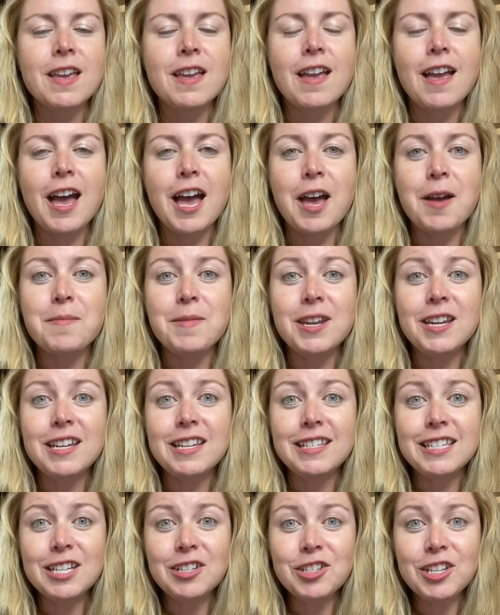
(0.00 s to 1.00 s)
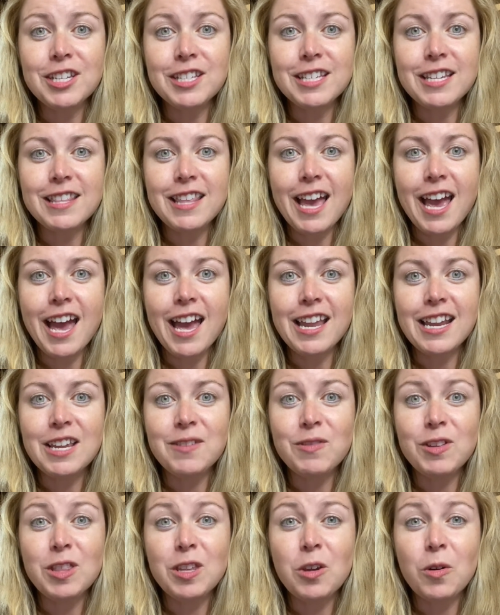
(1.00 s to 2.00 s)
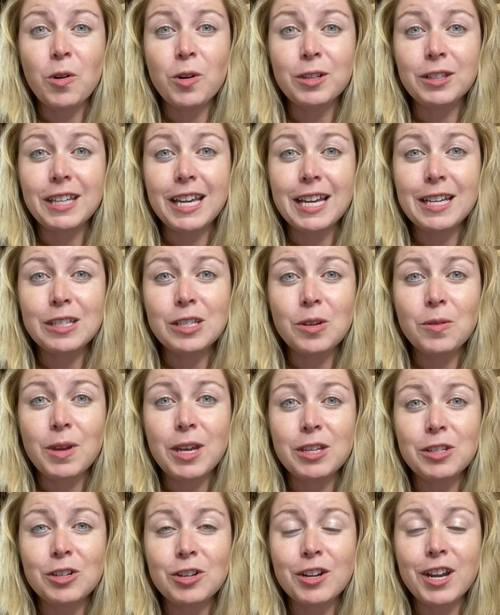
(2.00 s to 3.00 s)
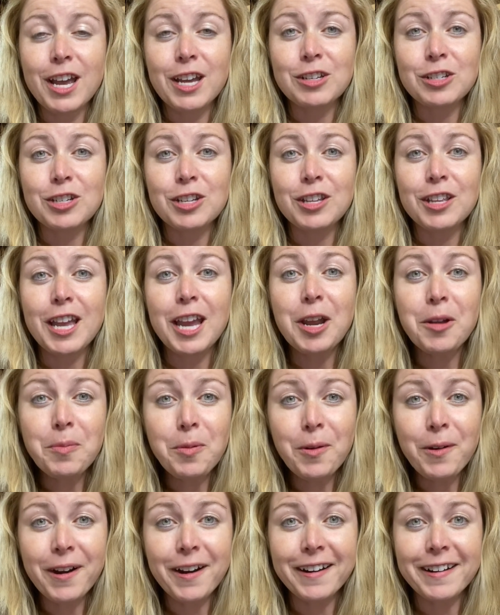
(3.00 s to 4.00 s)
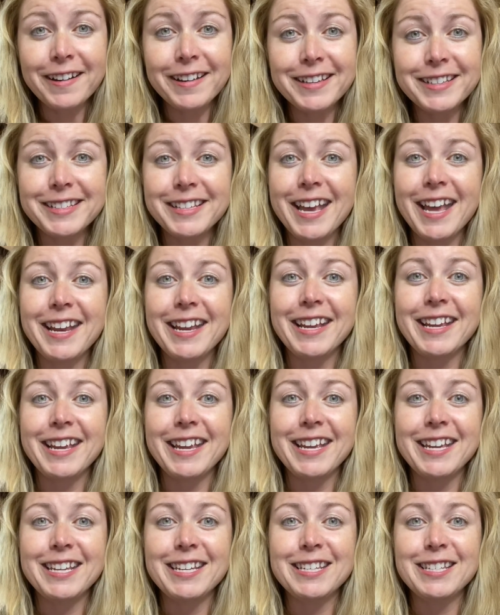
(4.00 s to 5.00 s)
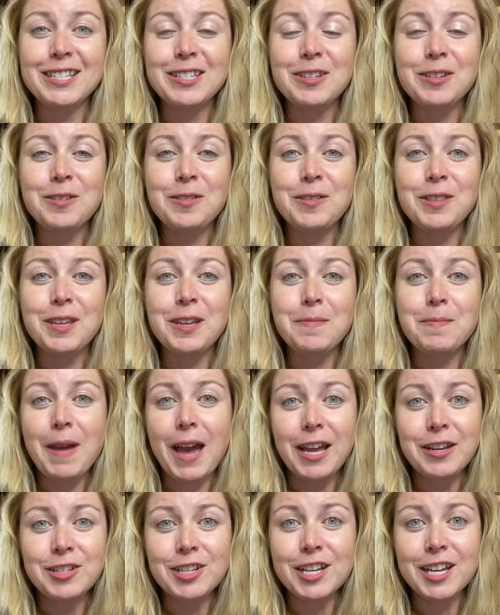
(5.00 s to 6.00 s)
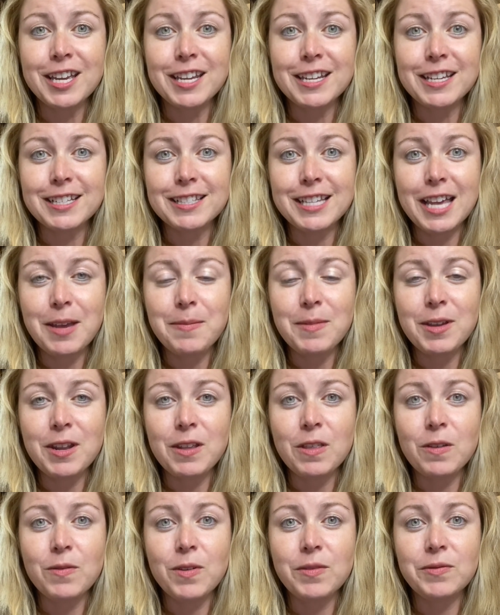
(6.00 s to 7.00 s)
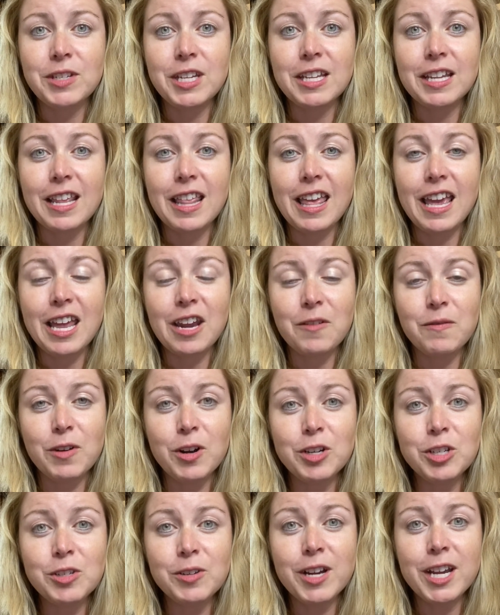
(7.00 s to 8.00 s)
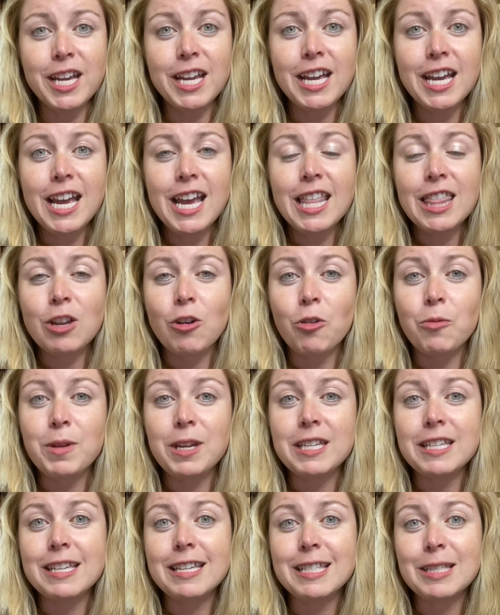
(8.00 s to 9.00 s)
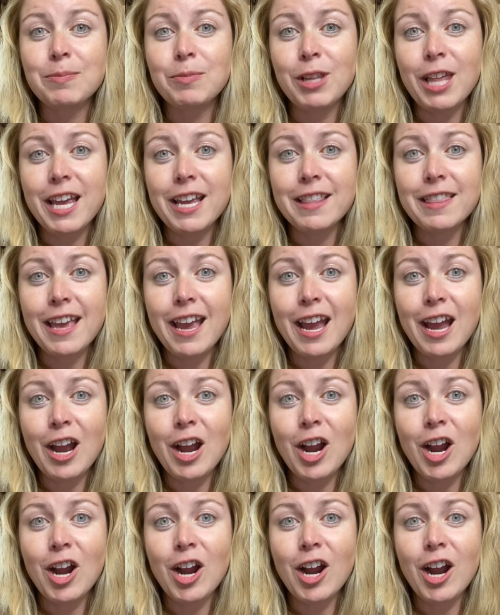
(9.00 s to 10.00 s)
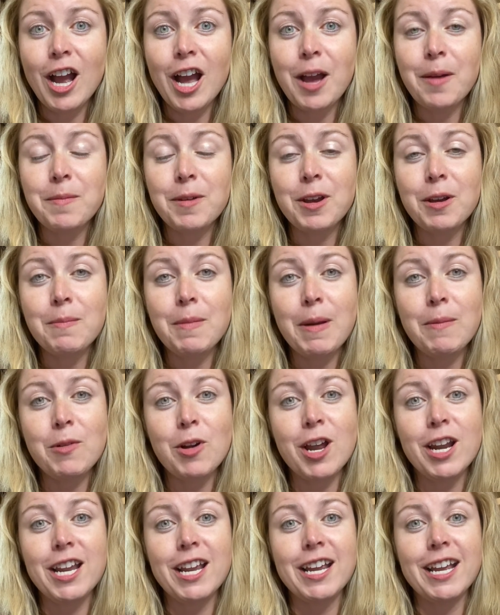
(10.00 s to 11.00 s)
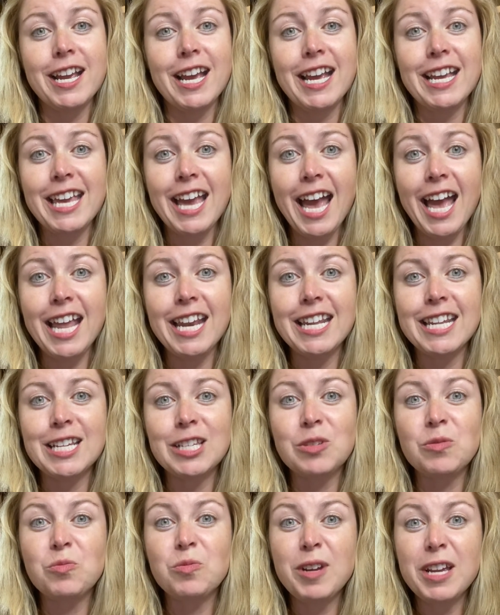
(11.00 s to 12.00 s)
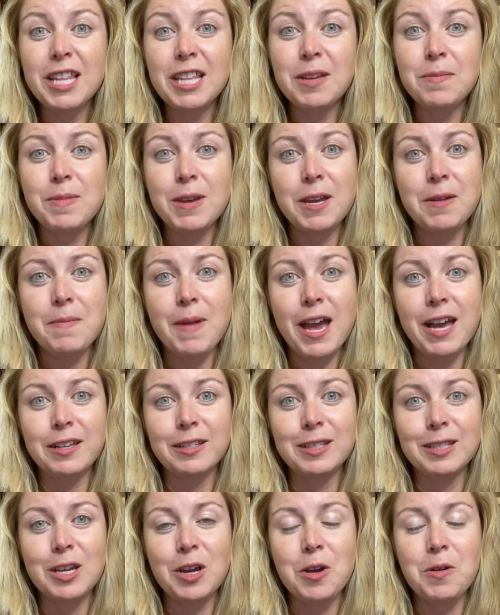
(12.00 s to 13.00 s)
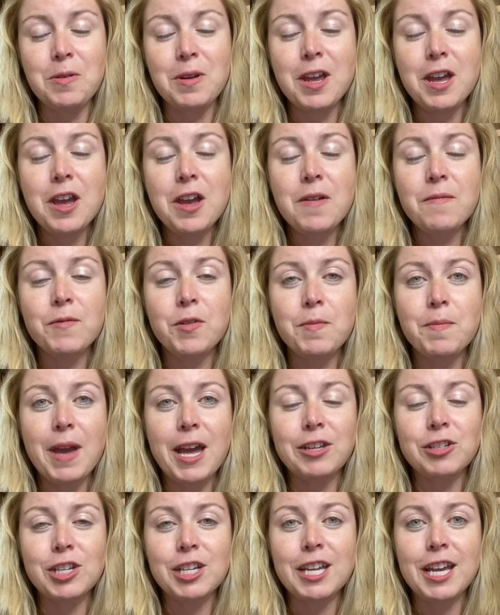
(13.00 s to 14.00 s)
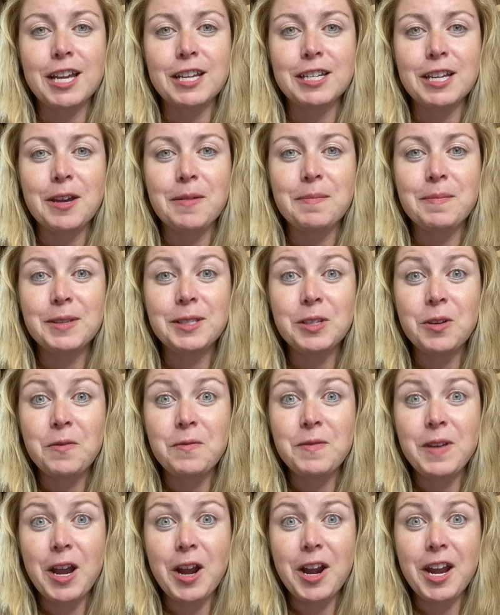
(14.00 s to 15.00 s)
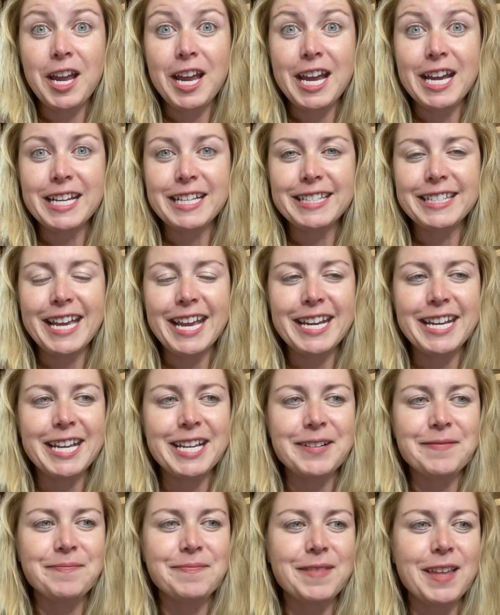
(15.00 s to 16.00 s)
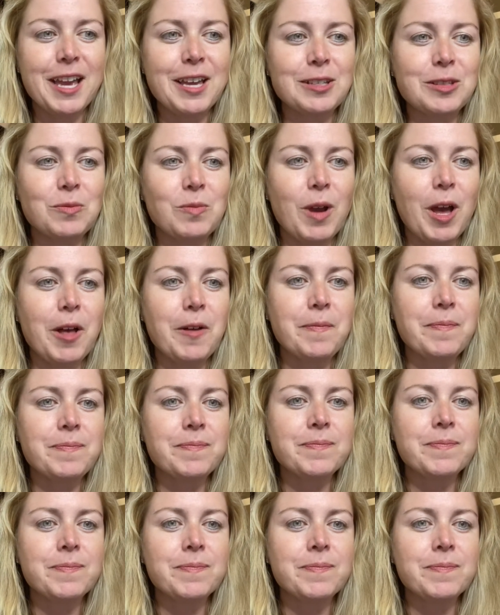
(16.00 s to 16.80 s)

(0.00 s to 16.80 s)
And in addition to that, even the Orlando International Airport is getting into the magic and excitement of the 50th anniversary. There will be a display there commemorating, again, this really big milestone for Magic Kingdom. So very exciting as well.